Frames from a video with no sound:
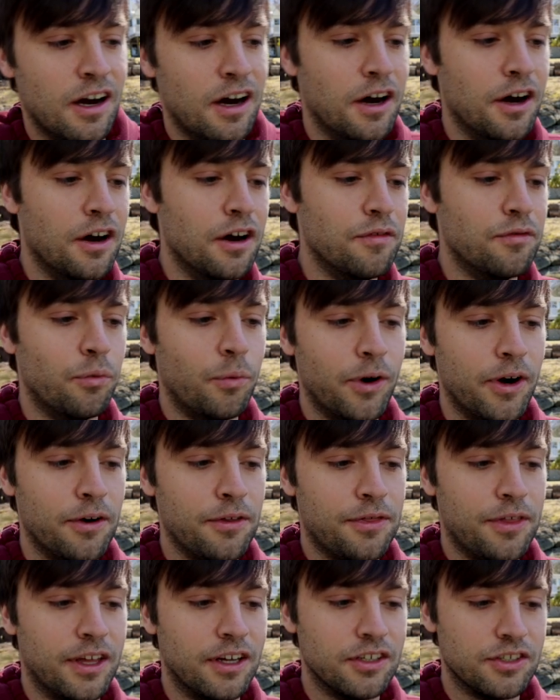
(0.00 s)
of where
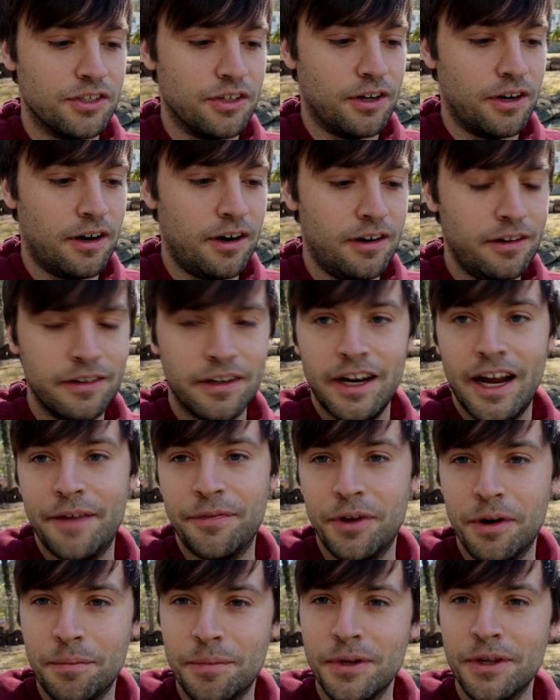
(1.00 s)
things are,
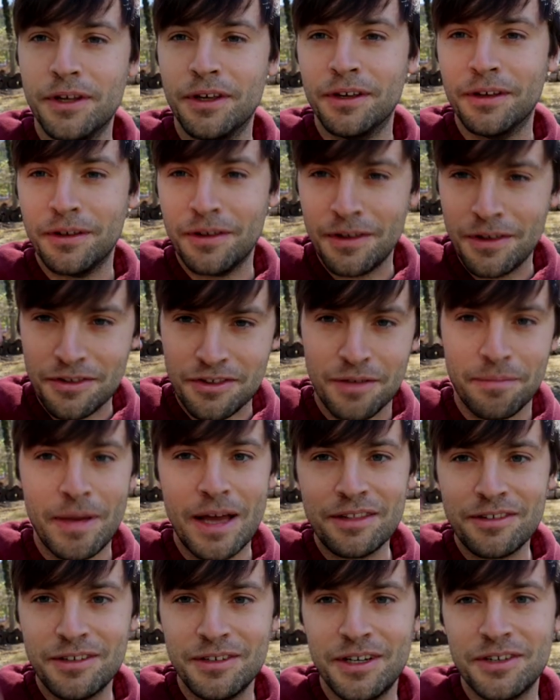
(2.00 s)
and they're being
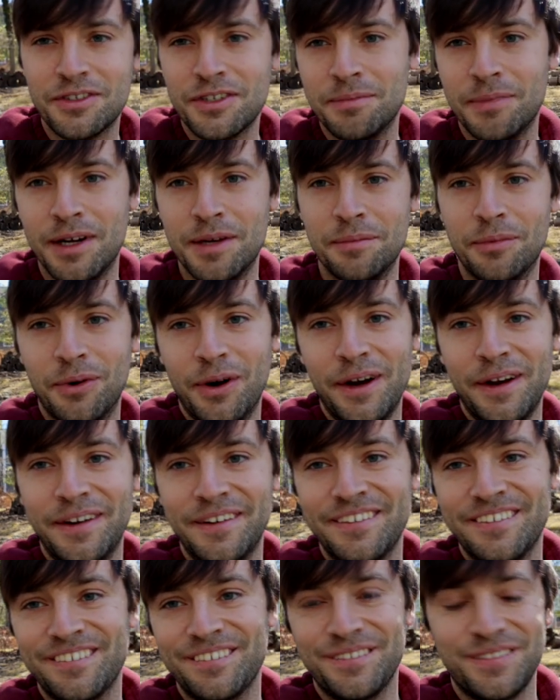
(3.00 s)
cemented into my brain.
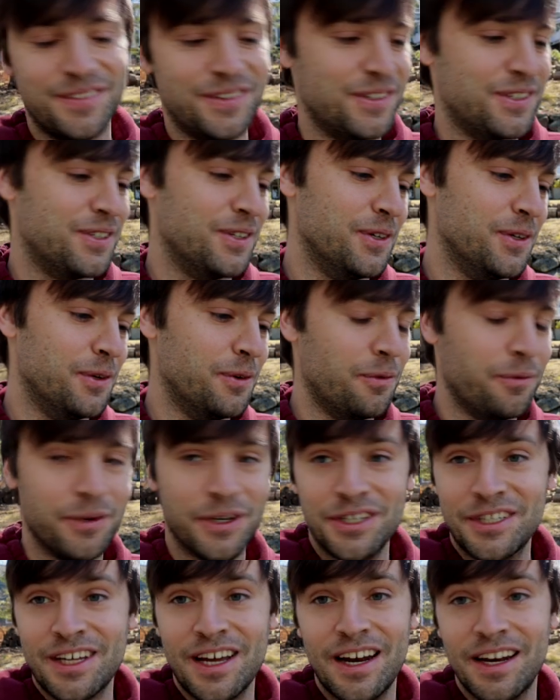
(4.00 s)
So we
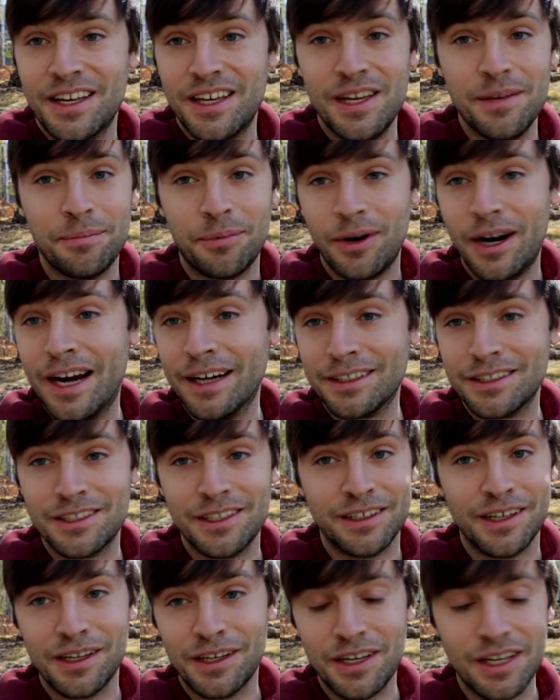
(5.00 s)
just got to keep
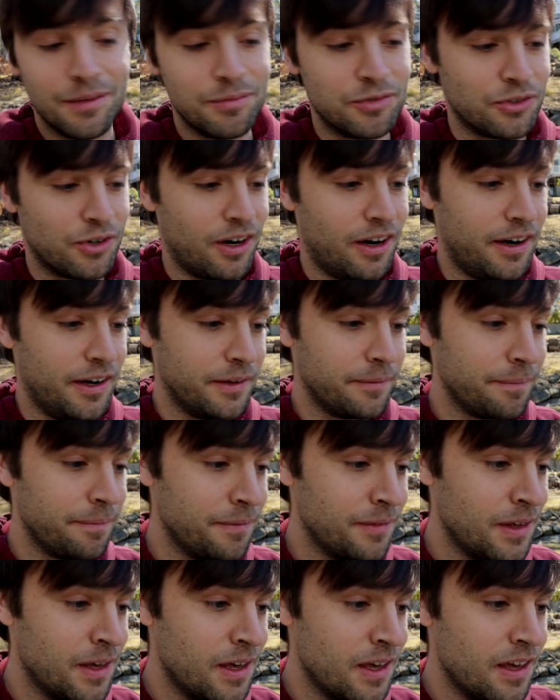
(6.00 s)
practicing and keep trying.
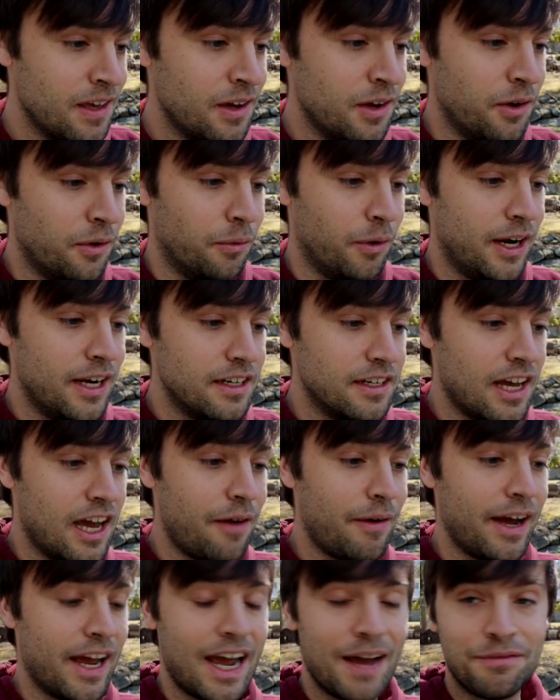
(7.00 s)
Right
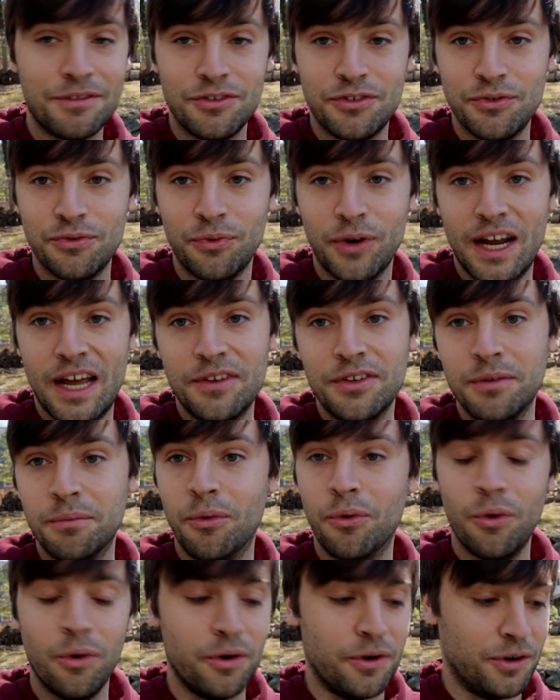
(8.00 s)
now I have to do random
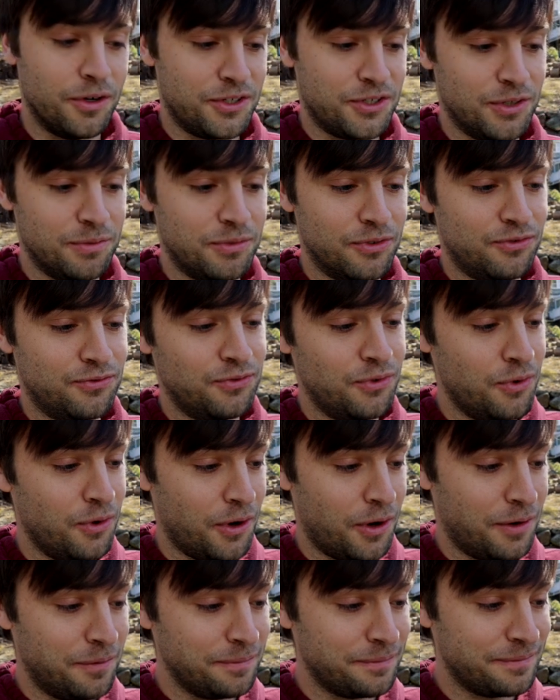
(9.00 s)
order. So
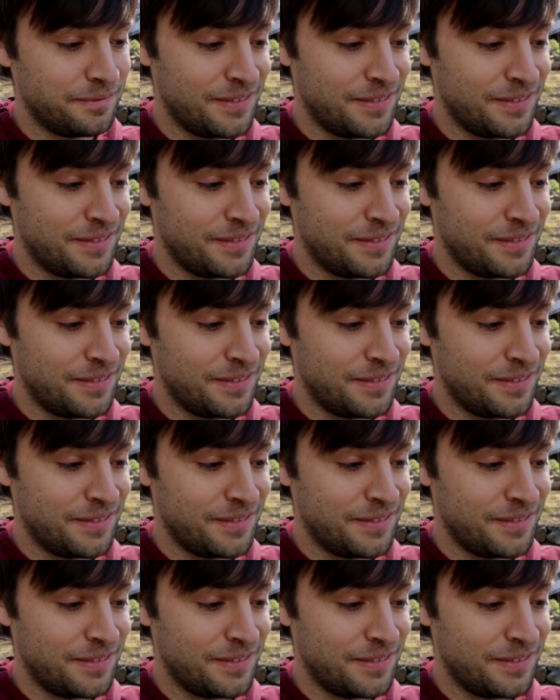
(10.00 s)
before,